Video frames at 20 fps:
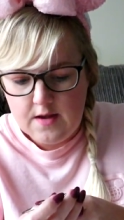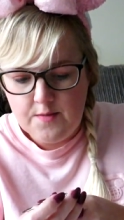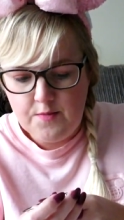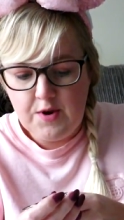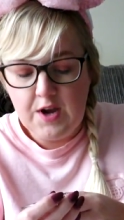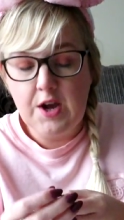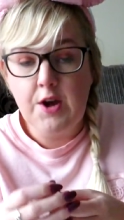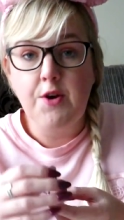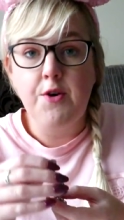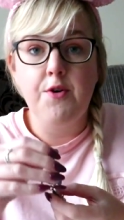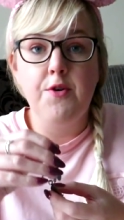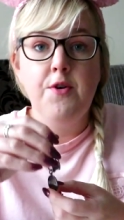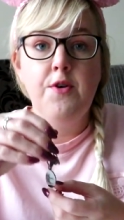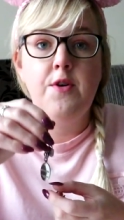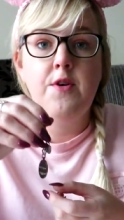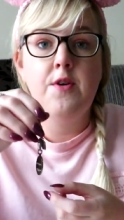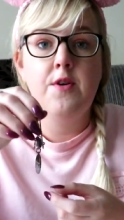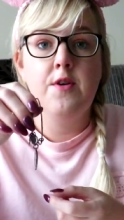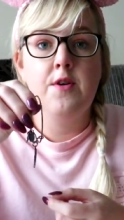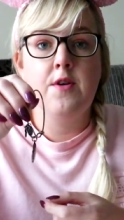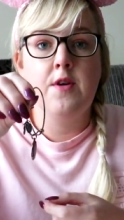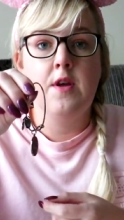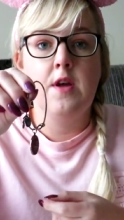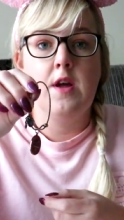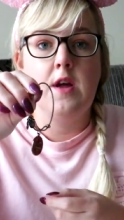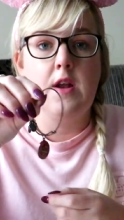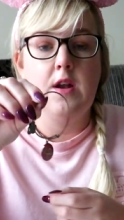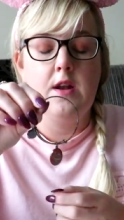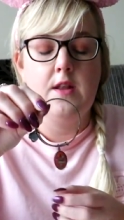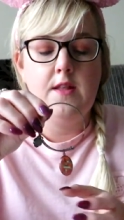Pretty cool.
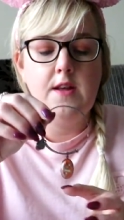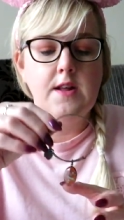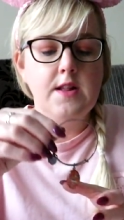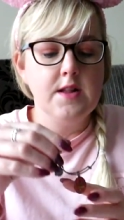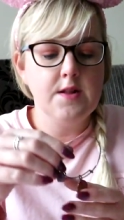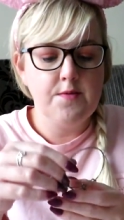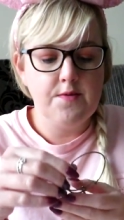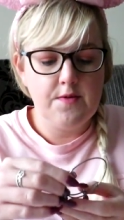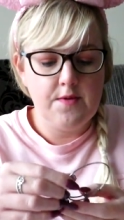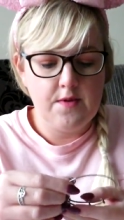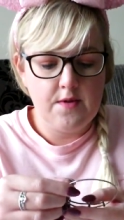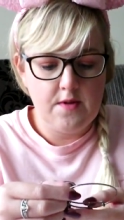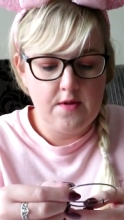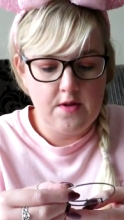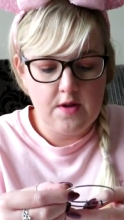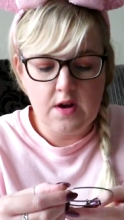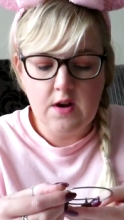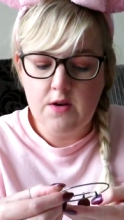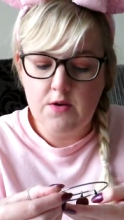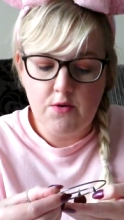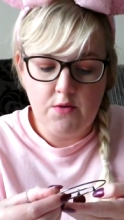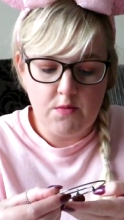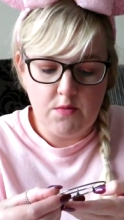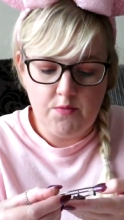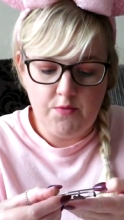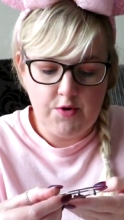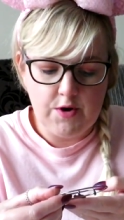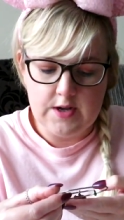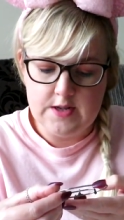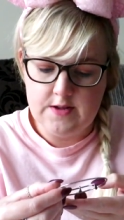And I think this was like a normal
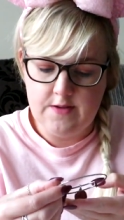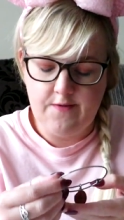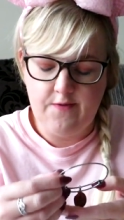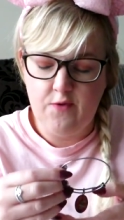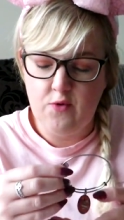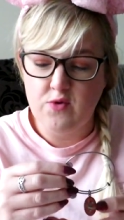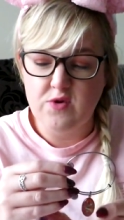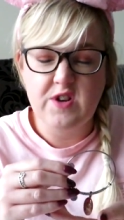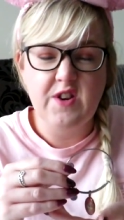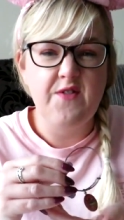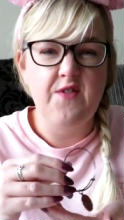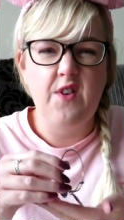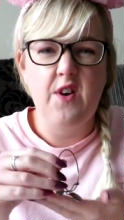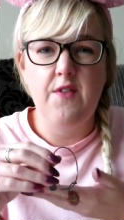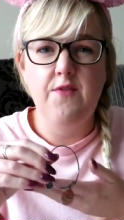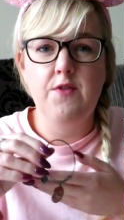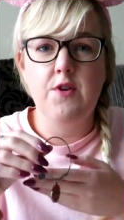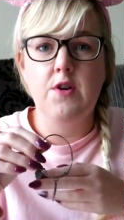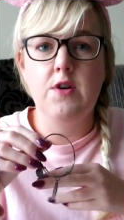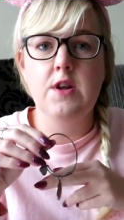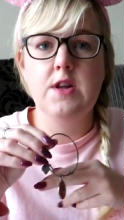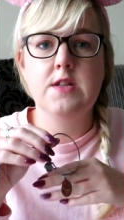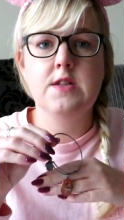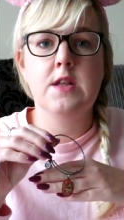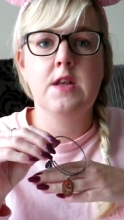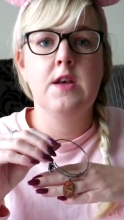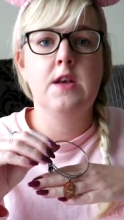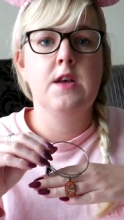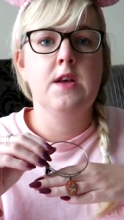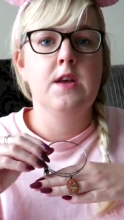price of $45,
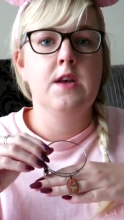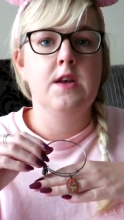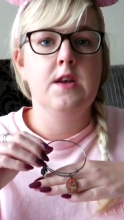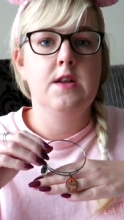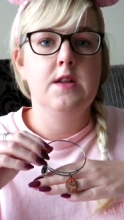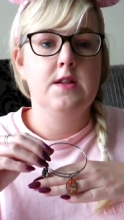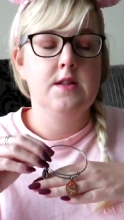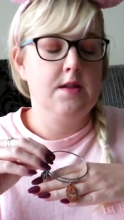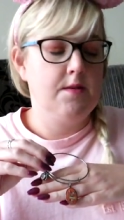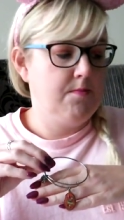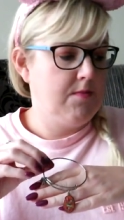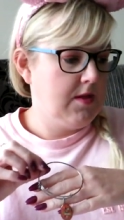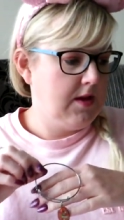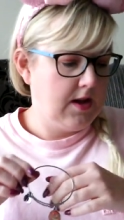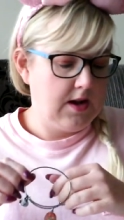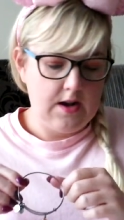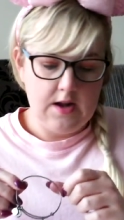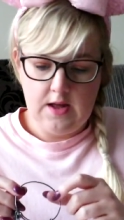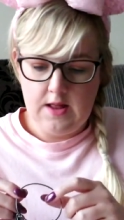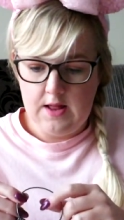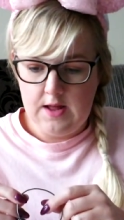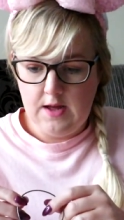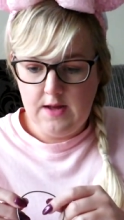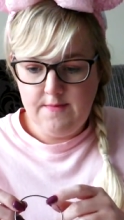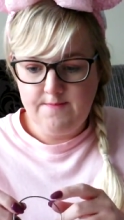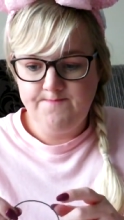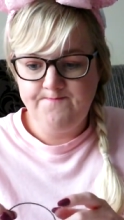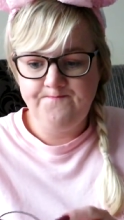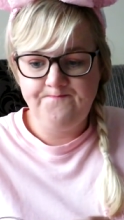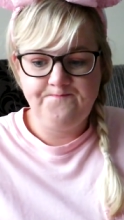something like
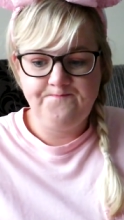that.